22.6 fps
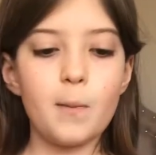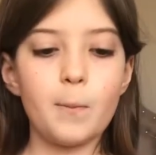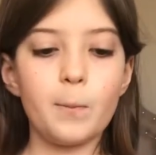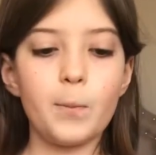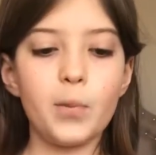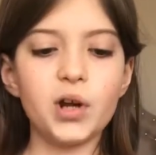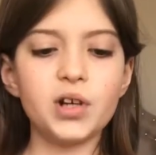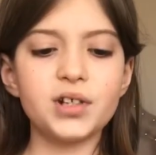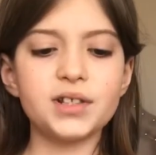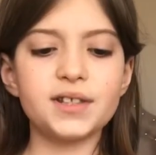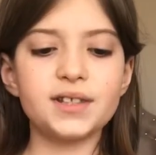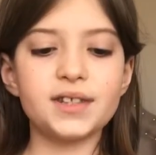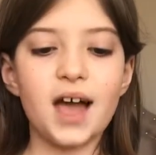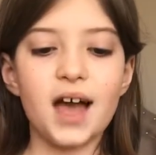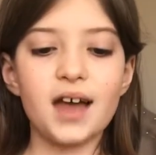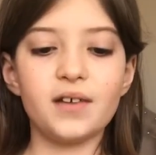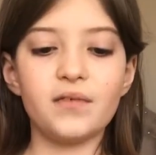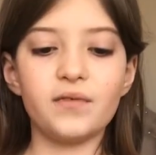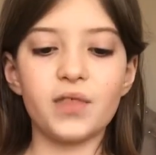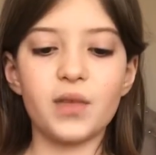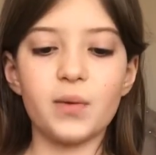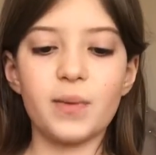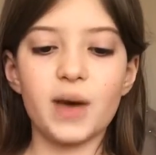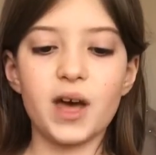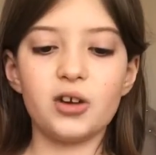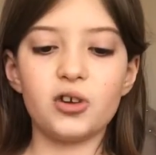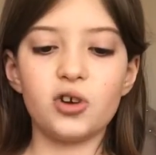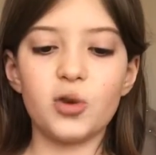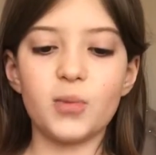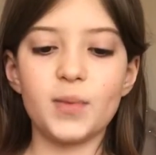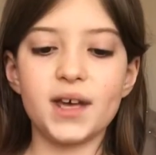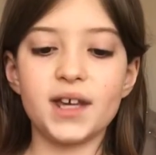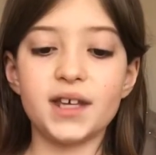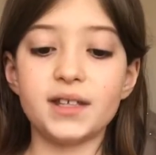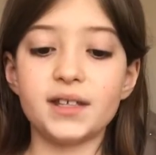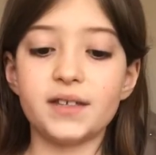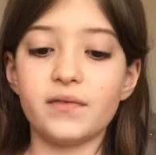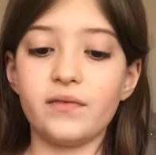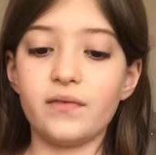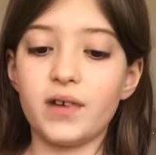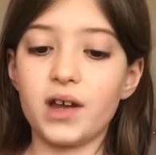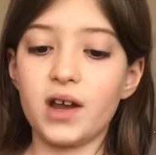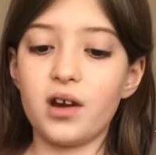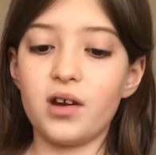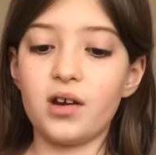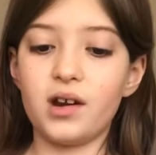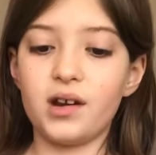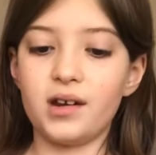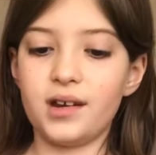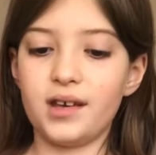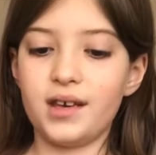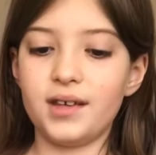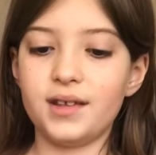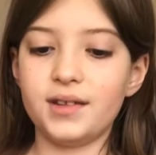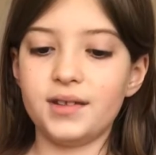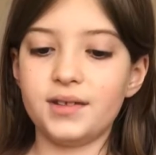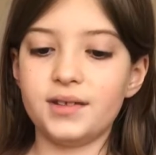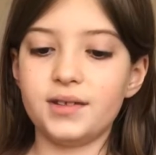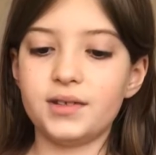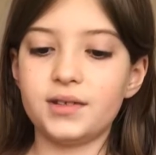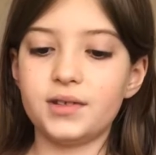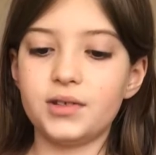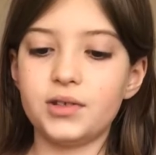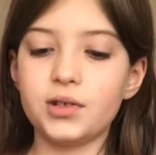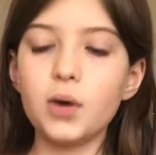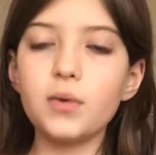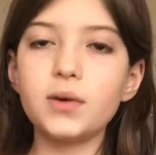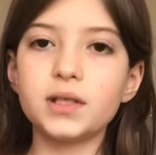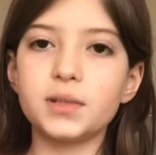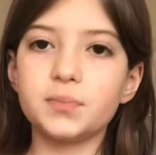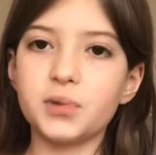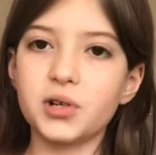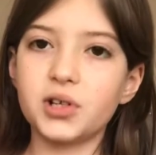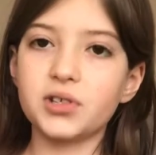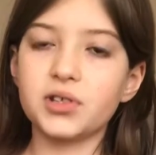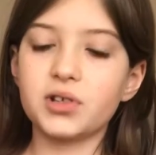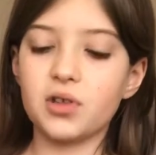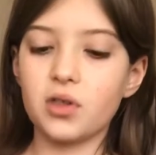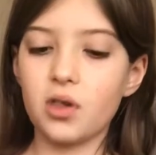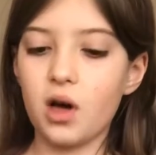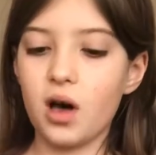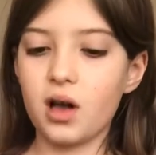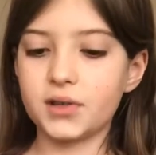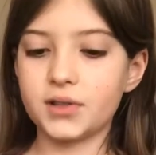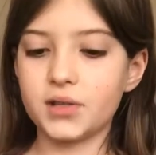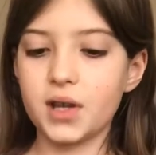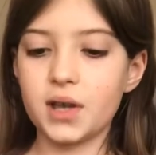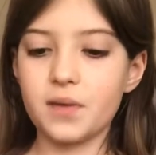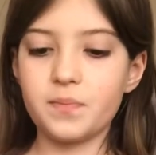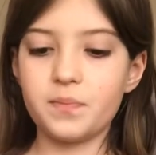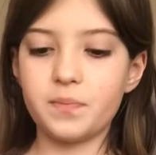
Bert's side of the bedroom is very neat. So is Bert's closet.